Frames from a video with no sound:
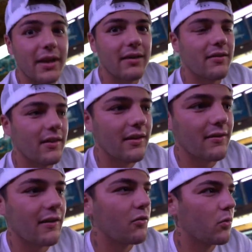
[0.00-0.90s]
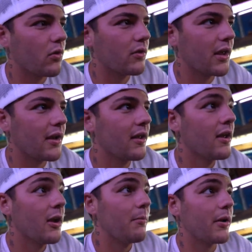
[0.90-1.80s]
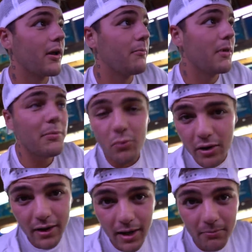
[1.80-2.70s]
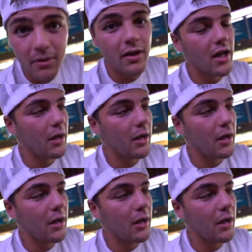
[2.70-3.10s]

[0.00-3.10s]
into the discus world yet, but maybe one day. I